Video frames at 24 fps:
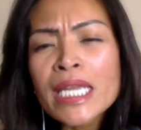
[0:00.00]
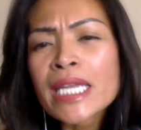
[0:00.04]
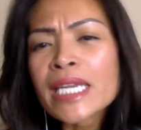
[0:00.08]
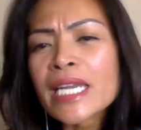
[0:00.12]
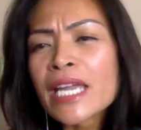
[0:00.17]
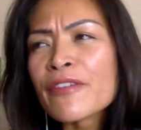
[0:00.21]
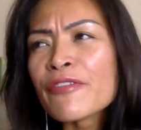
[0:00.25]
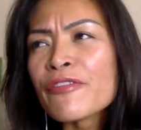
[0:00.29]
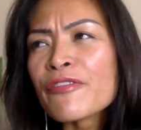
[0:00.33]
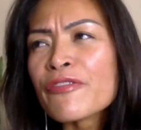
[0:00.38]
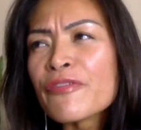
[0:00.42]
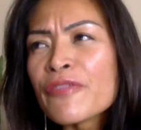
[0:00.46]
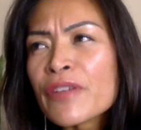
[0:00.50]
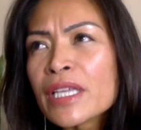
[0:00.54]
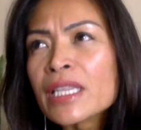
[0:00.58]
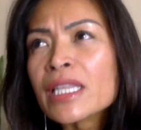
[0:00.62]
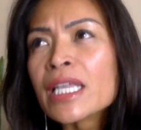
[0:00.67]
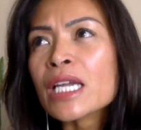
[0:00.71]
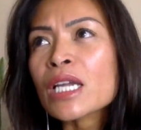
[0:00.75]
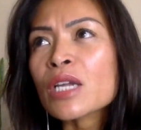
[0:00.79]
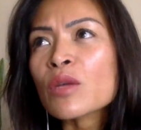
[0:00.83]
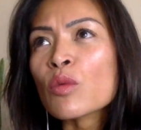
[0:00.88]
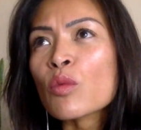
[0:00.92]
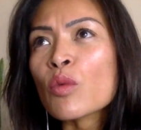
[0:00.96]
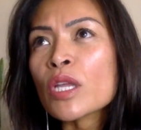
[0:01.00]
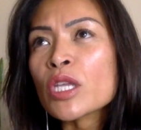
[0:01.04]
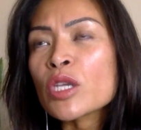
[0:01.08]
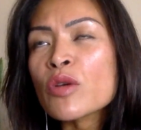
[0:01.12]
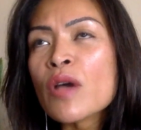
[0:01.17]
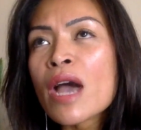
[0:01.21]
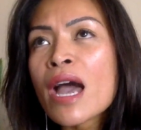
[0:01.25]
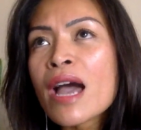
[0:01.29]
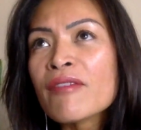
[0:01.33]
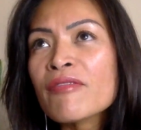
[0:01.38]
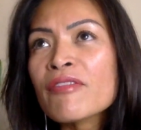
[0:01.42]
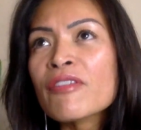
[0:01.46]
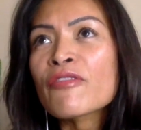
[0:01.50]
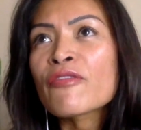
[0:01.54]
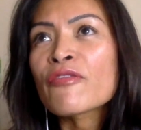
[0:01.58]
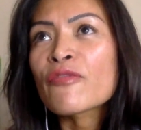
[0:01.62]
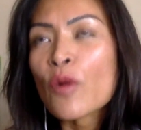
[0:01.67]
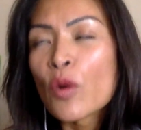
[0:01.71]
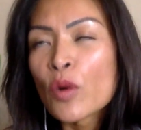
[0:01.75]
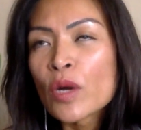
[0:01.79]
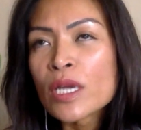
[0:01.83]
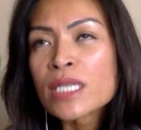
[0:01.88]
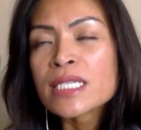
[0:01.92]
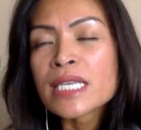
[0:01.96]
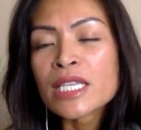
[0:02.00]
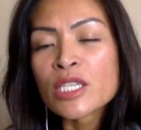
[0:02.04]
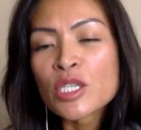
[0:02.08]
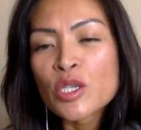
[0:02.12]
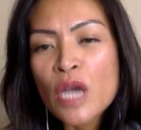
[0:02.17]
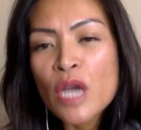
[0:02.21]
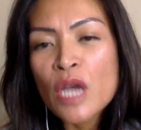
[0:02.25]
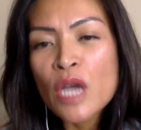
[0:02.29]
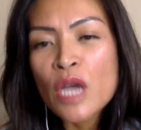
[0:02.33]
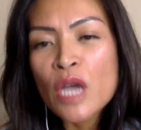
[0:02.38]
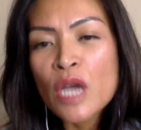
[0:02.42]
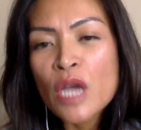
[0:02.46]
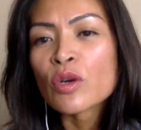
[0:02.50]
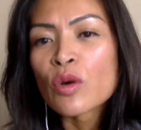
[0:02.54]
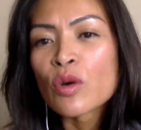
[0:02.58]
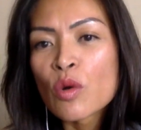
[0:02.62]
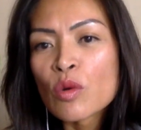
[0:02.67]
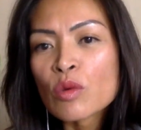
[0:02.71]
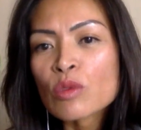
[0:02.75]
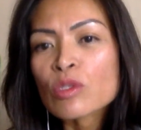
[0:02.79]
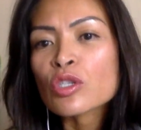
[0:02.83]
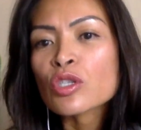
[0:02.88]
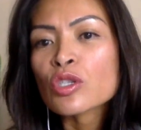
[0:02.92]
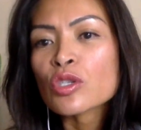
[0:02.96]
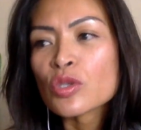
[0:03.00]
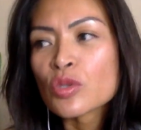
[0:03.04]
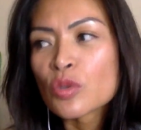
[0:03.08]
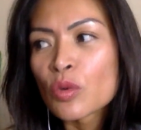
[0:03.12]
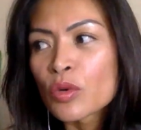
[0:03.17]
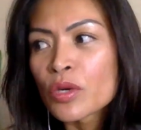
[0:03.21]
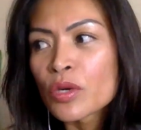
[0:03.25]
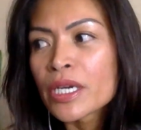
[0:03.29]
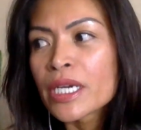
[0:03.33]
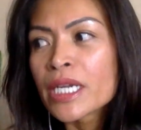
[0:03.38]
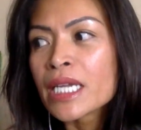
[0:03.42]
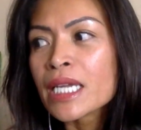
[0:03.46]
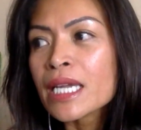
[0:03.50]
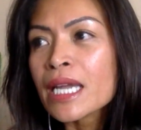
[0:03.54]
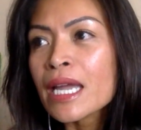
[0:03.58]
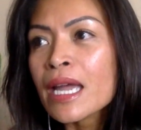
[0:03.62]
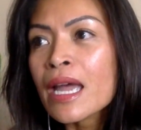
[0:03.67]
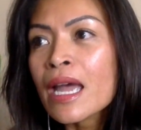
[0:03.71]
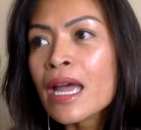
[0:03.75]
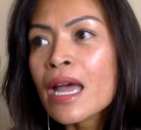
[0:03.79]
And I feel like when you have a voice and you have your own story,